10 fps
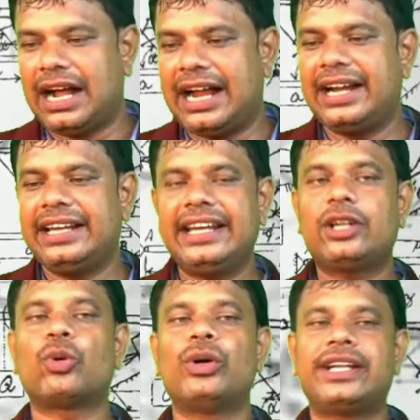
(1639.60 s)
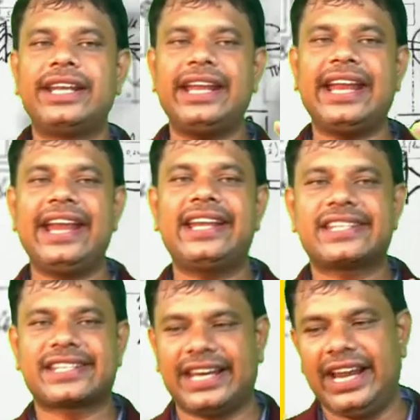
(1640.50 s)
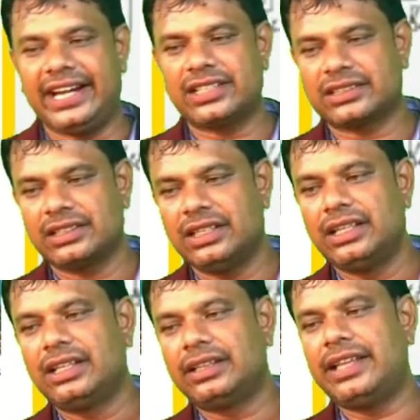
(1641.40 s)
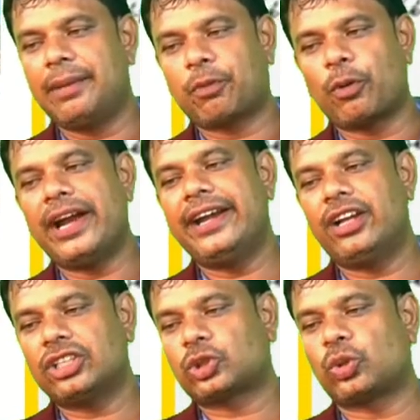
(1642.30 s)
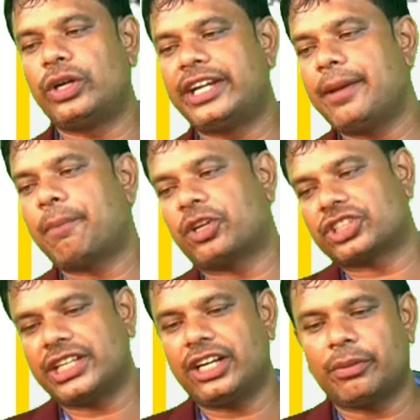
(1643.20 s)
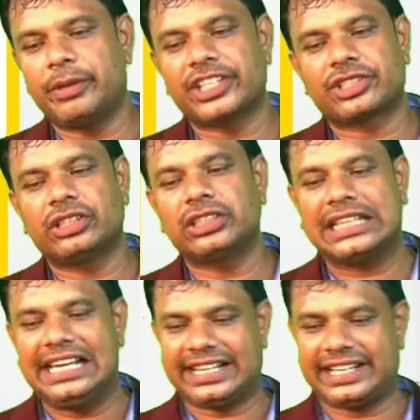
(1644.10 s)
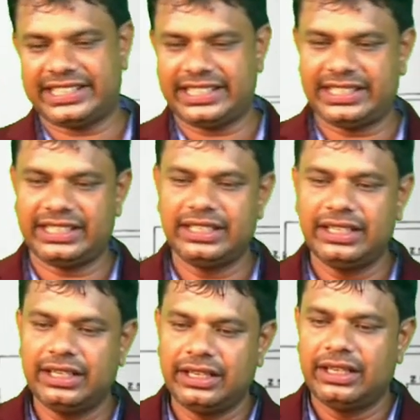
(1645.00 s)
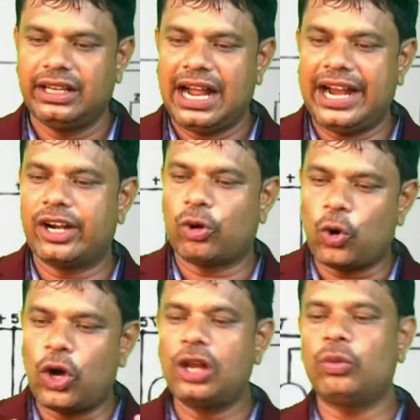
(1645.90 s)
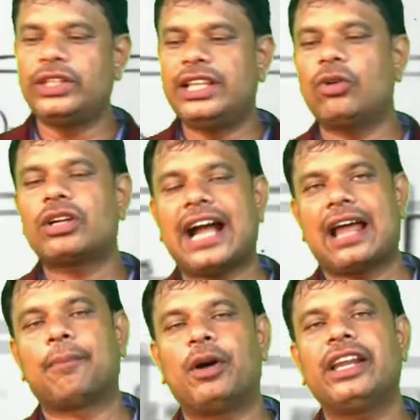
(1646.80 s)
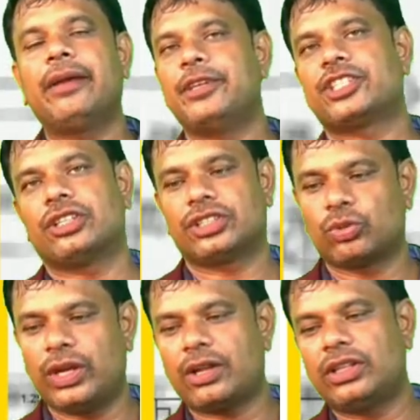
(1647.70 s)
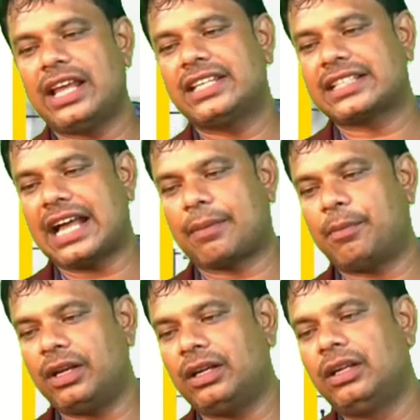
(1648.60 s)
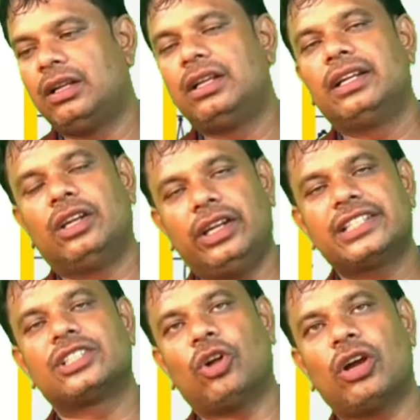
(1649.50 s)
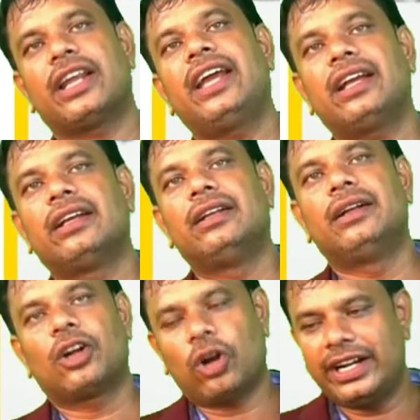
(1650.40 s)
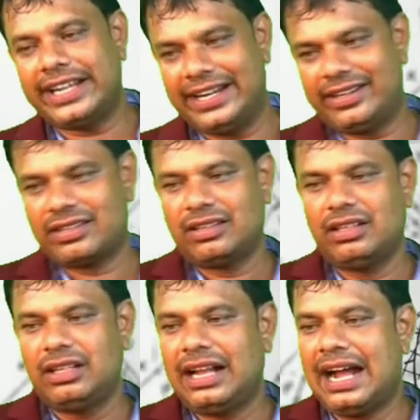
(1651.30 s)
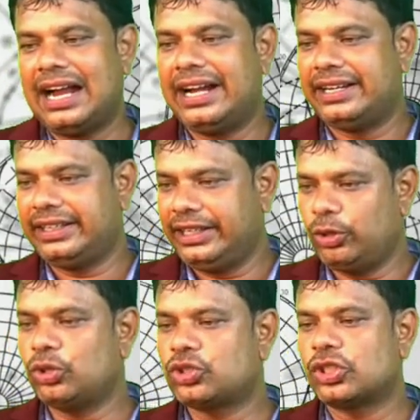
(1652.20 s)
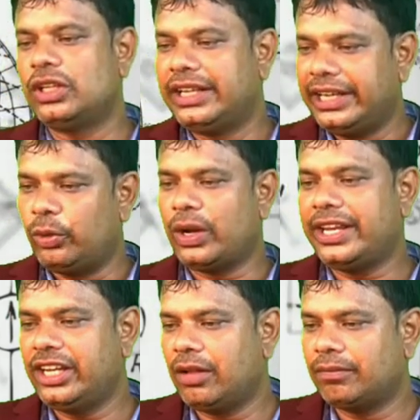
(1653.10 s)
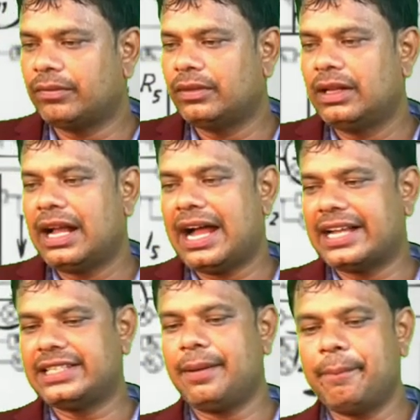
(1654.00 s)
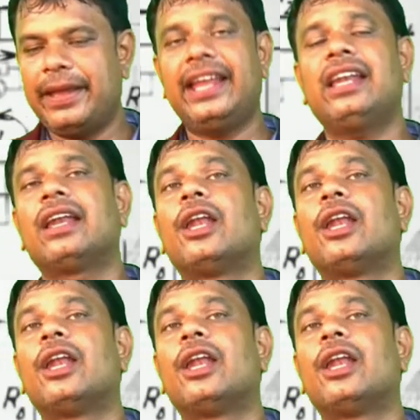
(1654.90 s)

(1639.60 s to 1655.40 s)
and in 28 states they provide us 20% of nation's electricity, and all without carbon emissions. Where there is carbon is not a content, and use uranium as a main